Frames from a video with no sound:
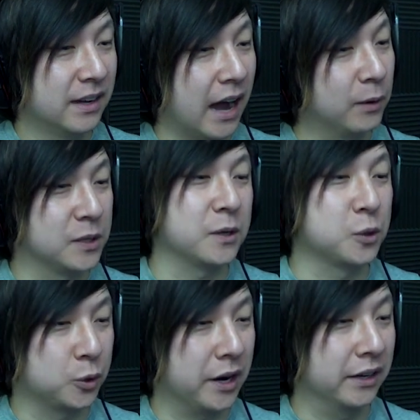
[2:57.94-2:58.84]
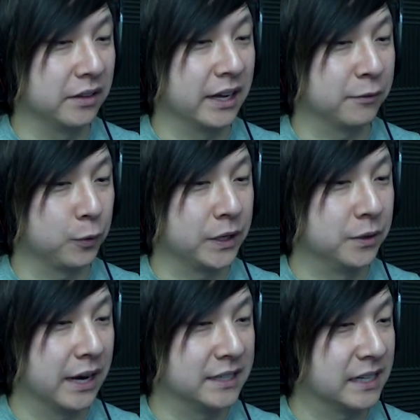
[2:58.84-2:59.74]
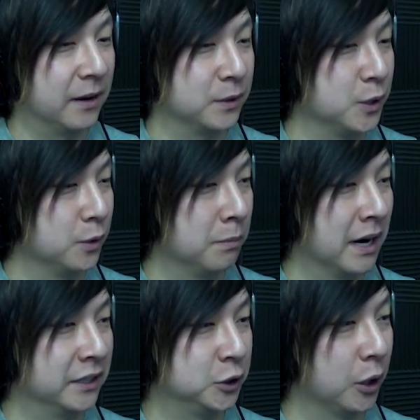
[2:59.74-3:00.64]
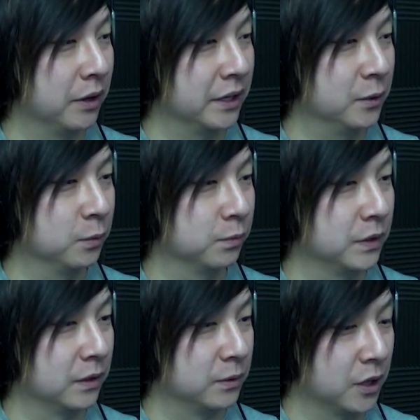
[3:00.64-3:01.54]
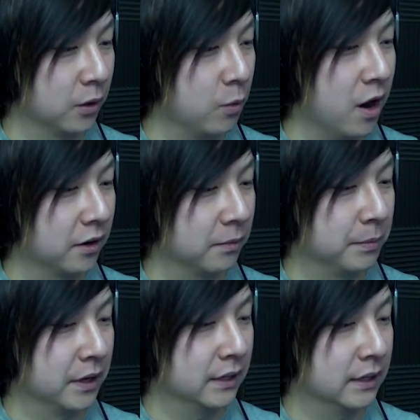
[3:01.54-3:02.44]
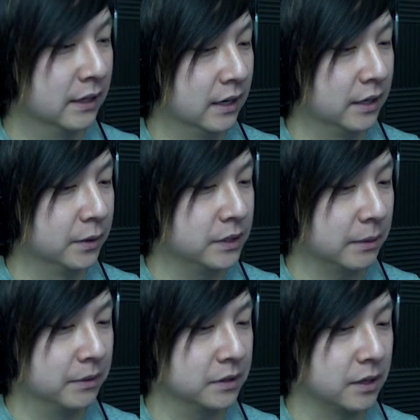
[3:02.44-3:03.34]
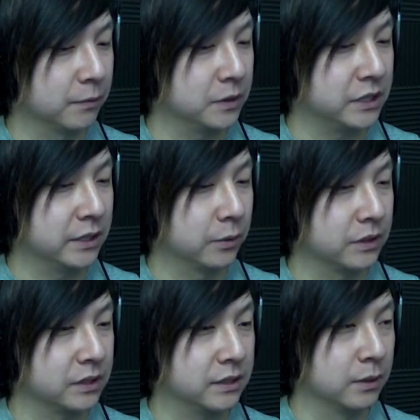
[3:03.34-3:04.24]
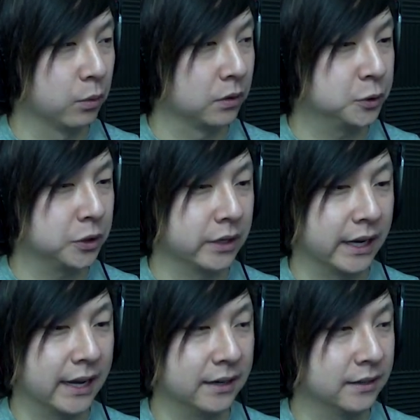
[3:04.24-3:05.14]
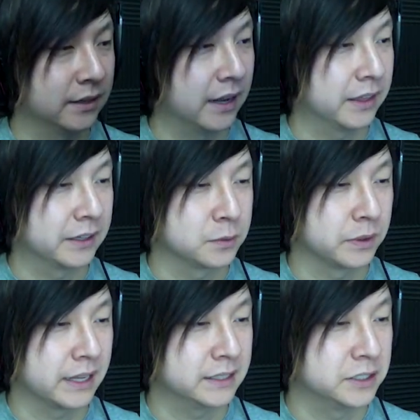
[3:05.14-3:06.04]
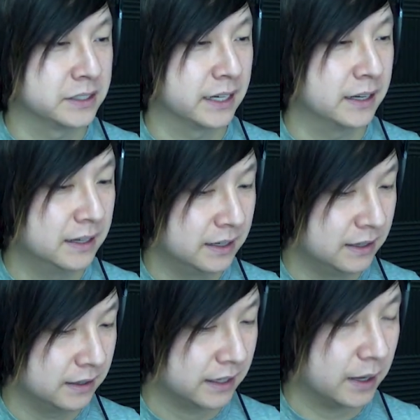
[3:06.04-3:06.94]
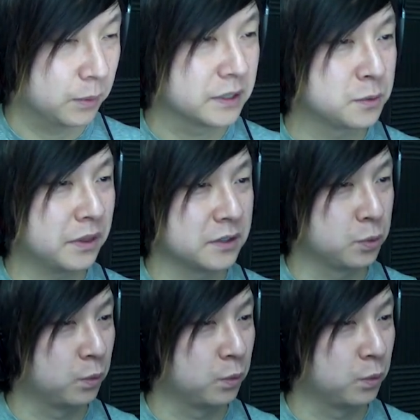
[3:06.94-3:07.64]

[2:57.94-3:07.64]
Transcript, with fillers: I was also trying to like freak you guys out too by showing you, you know, dark water, but in no time to discover its secrets, the world shook again, I think is what that just said. God, what is with this